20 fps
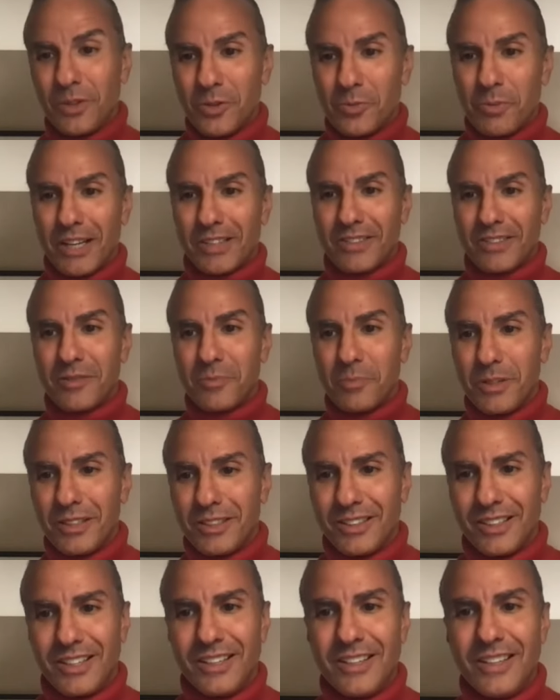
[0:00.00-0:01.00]
kind of weighty
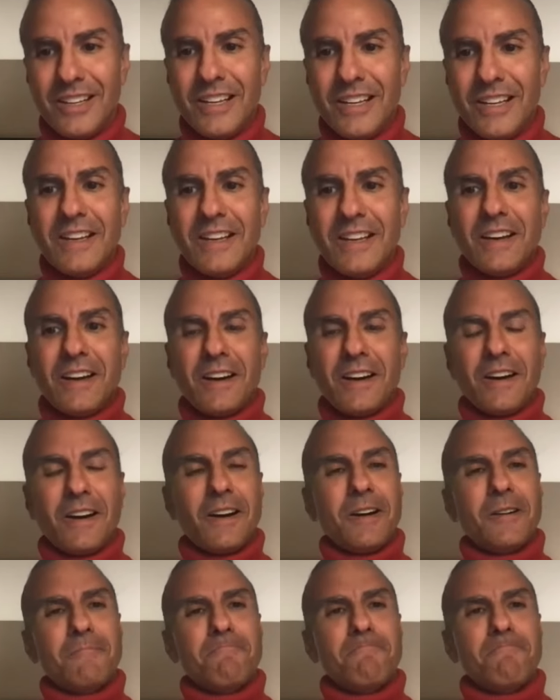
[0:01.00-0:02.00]
responsibility,
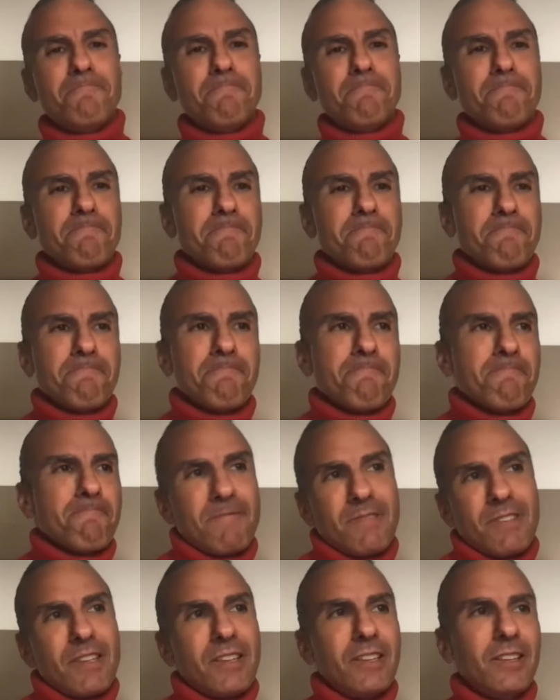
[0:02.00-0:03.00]
um,
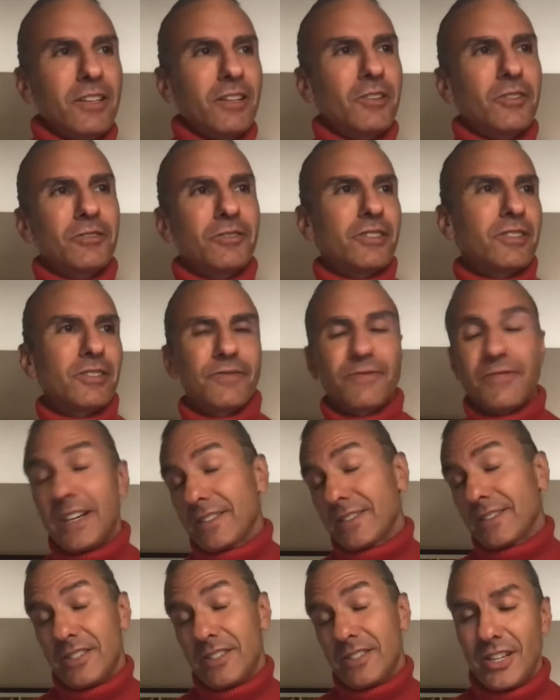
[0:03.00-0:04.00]
you know, to
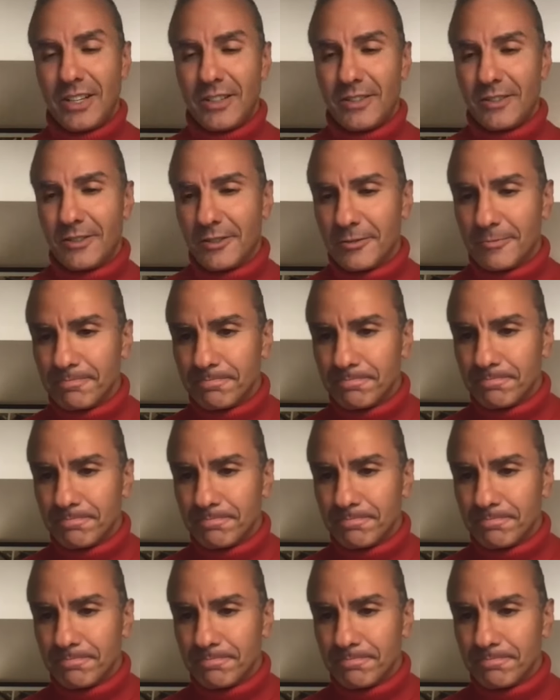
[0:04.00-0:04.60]
affect the change.